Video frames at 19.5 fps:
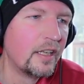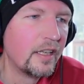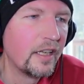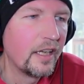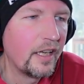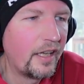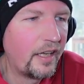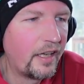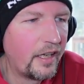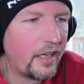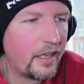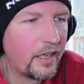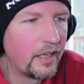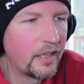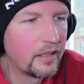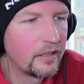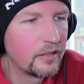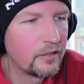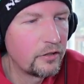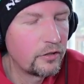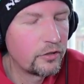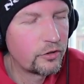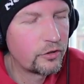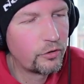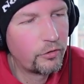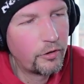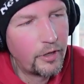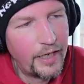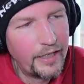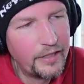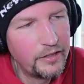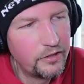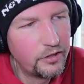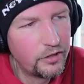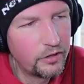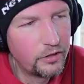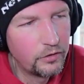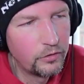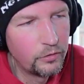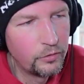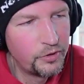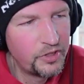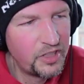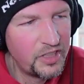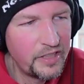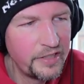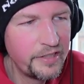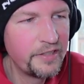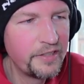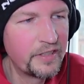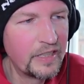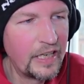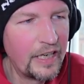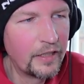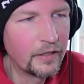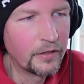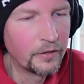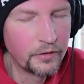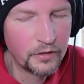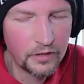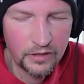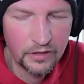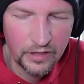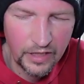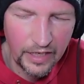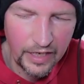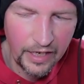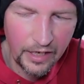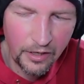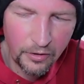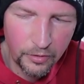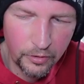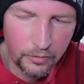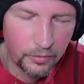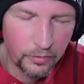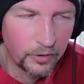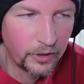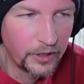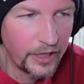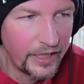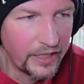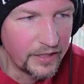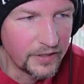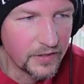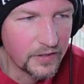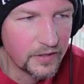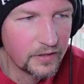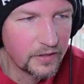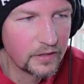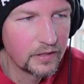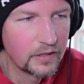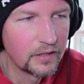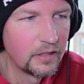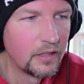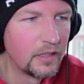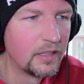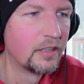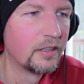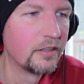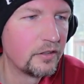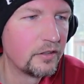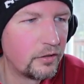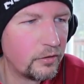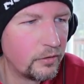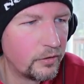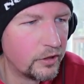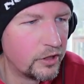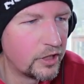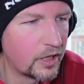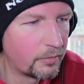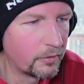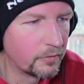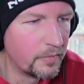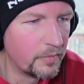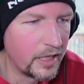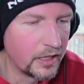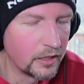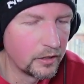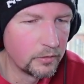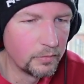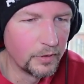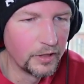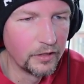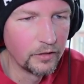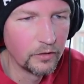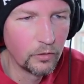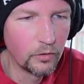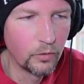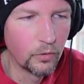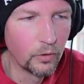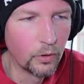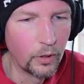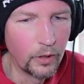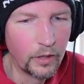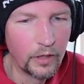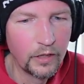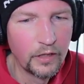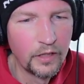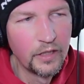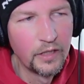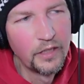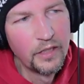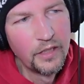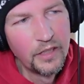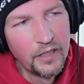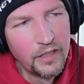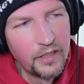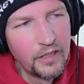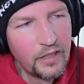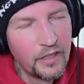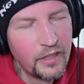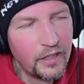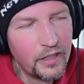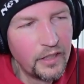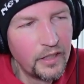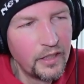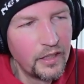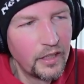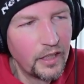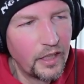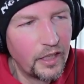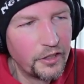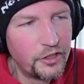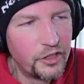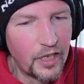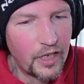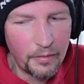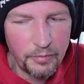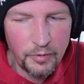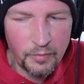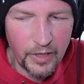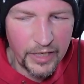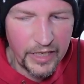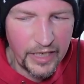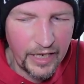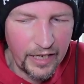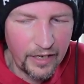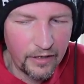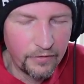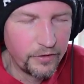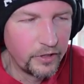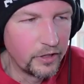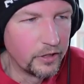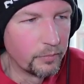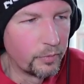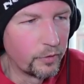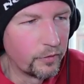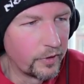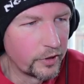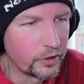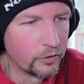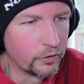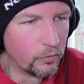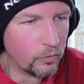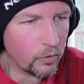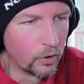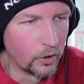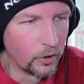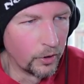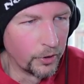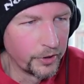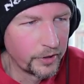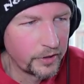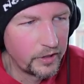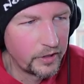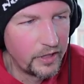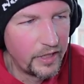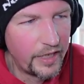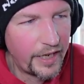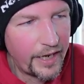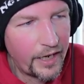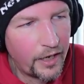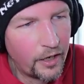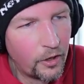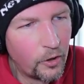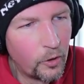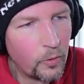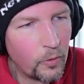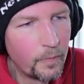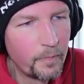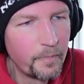and try to tease out how it relates to the job of management or a job you might have in the professional world. Now,